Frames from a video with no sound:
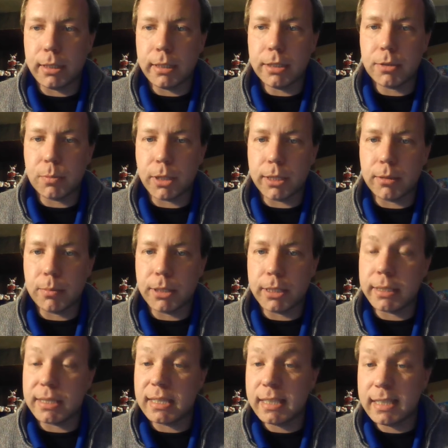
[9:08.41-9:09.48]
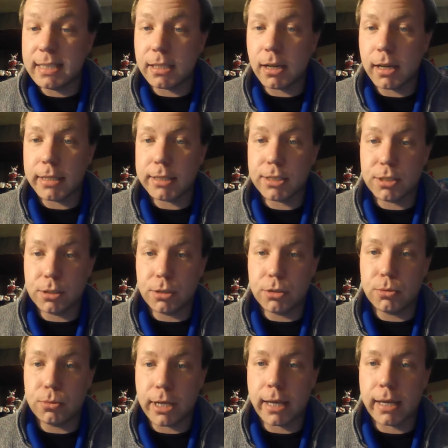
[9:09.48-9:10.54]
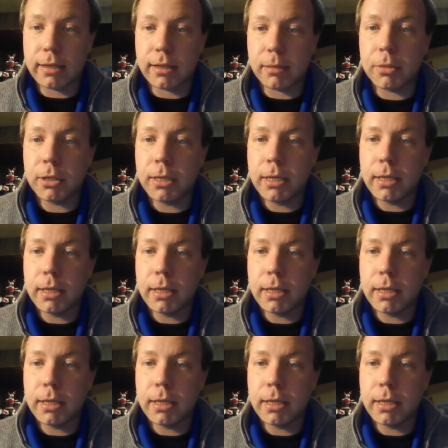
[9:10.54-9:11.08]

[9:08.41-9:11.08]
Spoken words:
each month because these costs do add up.